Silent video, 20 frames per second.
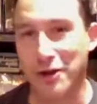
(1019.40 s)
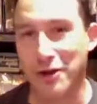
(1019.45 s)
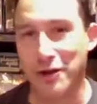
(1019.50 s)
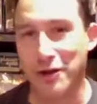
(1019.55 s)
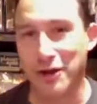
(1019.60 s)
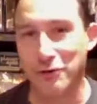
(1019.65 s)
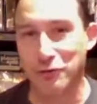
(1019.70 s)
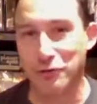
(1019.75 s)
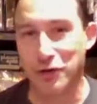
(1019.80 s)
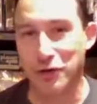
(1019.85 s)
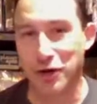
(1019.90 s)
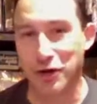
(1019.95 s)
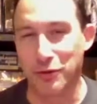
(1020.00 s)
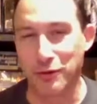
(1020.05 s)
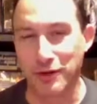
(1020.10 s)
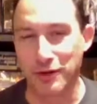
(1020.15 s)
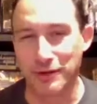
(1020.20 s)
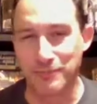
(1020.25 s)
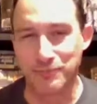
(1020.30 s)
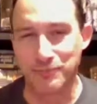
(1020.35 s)
All right, where are
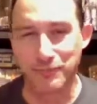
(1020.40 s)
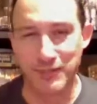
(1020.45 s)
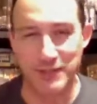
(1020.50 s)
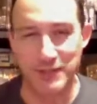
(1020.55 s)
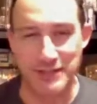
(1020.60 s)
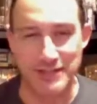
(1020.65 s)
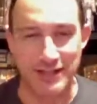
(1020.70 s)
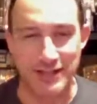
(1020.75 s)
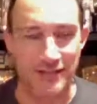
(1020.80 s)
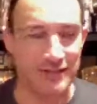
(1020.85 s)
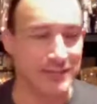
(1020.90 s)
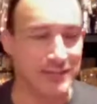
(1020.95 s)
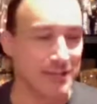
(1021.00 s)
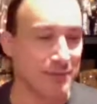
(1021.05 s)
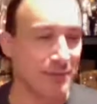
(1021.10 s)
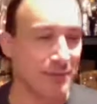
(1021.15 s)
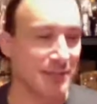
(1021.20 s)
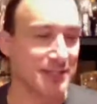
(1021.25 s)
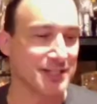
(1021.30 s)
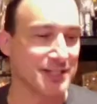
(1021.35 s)
we? 17
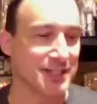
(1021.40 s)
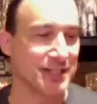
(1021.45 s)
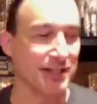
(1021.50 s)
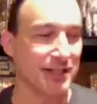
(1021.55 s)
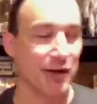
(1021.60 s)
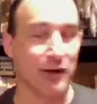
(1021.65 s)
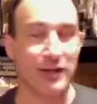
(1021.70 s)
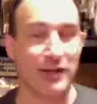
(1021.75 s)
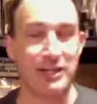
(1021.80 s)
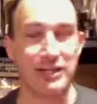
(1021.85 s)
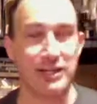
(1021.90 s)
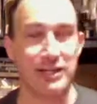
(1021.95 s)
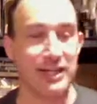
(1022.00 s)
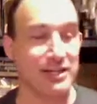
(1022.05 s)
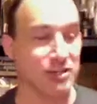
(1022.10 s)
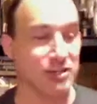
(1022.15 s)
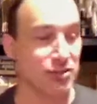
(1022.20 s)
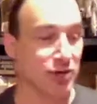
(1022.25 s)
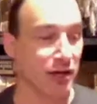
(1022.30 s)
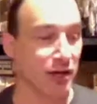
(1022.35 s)
minutes in. All right,
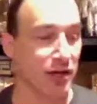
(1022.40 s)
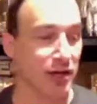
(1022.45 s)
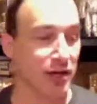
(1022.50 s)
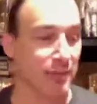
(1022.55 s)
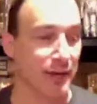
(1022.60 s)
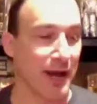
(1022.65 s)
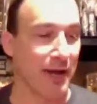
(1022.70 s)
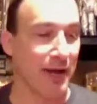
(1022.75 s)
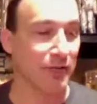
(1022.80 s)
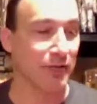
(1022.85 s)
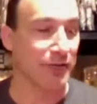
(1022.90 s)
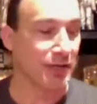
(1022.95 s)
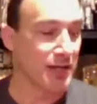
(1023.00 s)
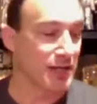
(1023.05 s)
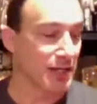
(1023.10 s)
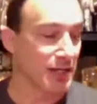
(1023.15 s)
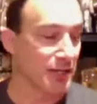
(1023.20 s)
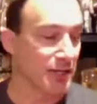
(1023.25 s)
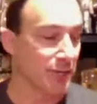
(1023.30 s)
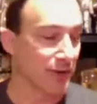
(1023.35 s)
let's talk about
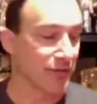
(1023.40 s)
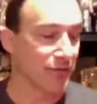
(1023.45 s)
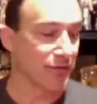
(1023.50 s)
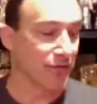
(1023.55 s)
the